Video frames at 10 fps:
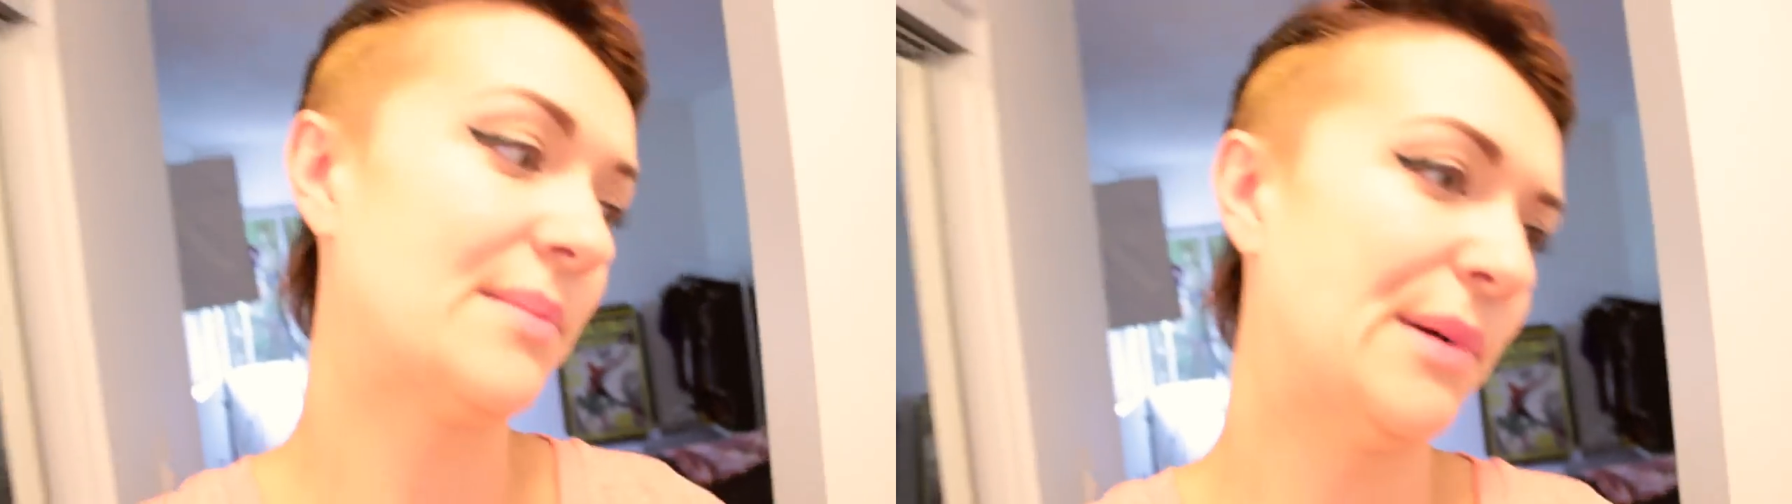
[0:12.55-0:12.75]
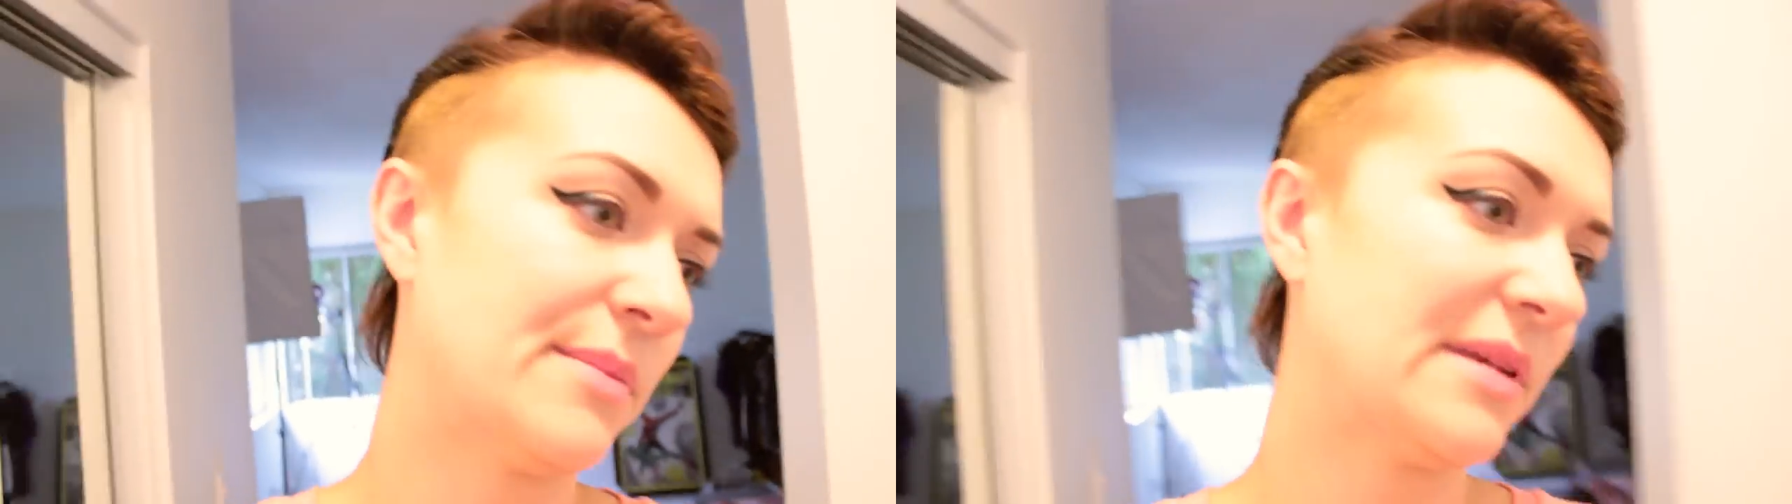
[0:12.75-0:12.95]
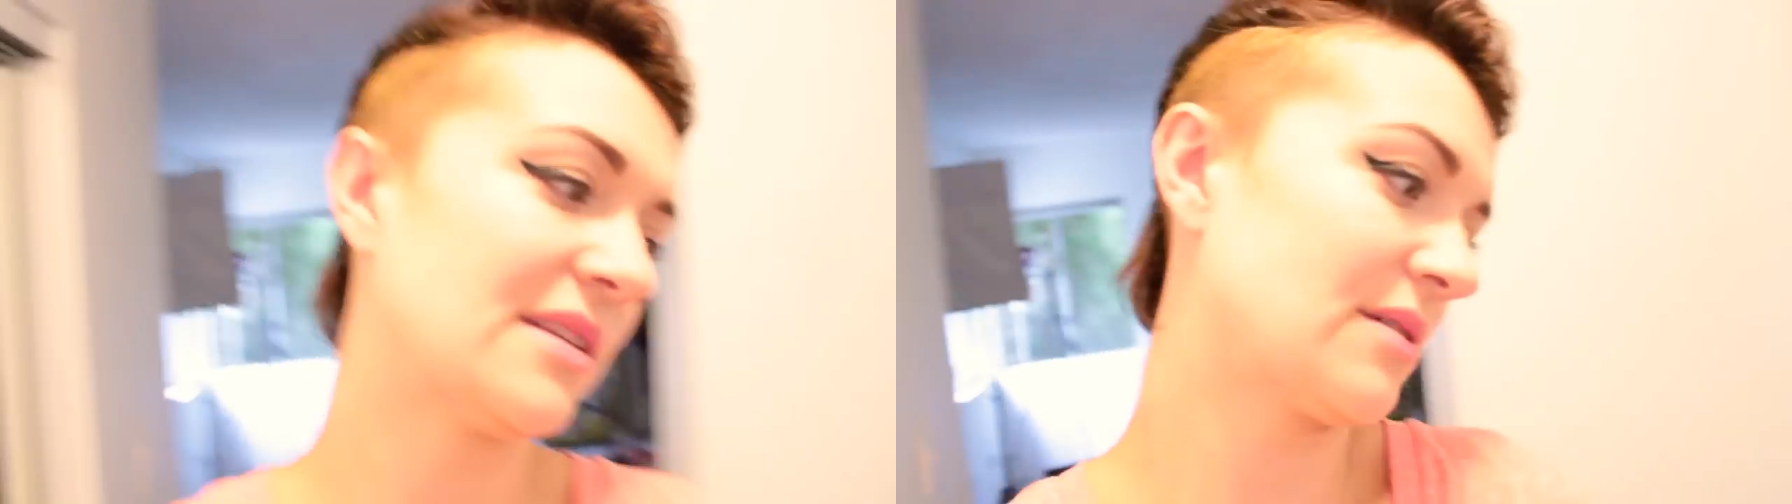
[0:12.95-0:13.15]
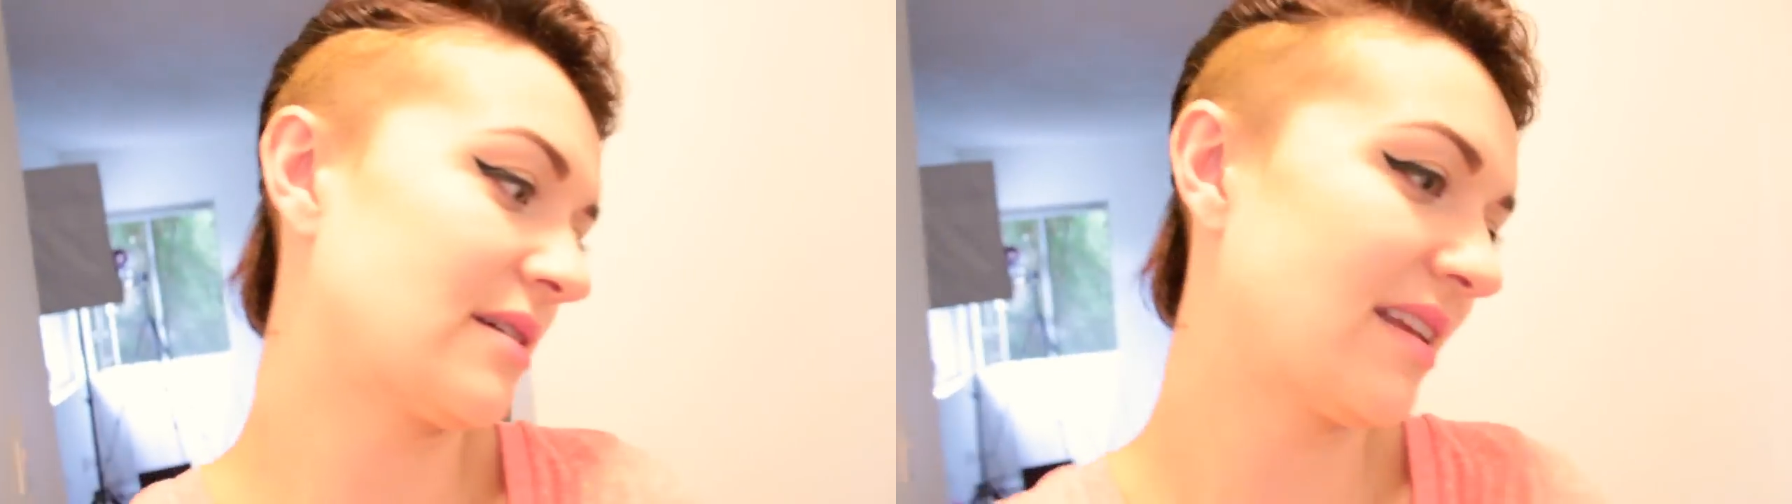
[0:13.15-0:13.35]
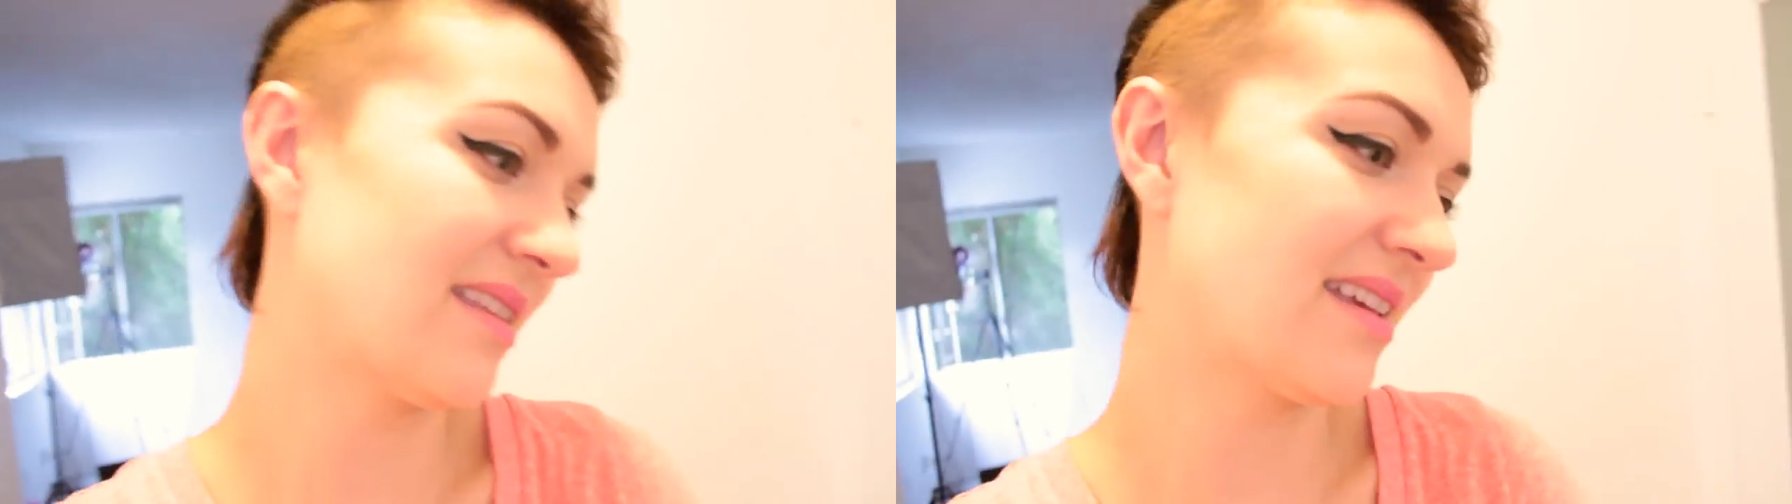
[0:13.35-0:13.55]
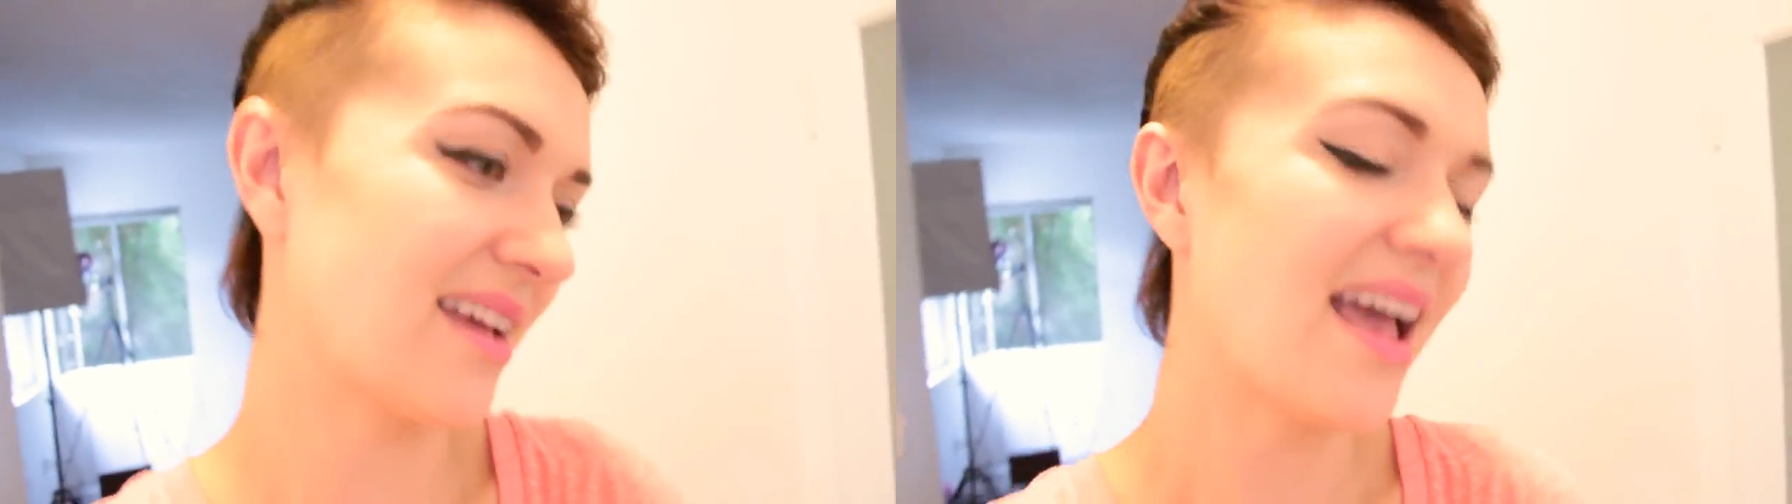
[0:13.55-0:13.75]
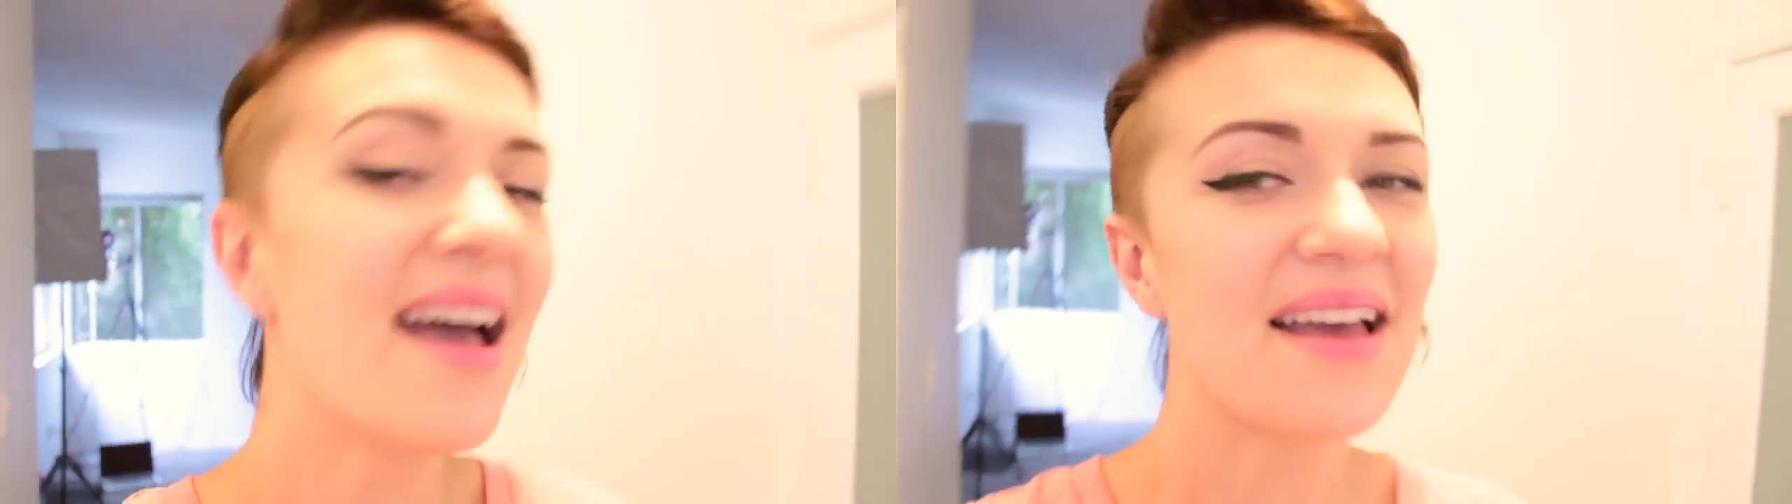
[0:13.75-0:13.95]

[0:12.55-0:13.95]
apartment tour or anything.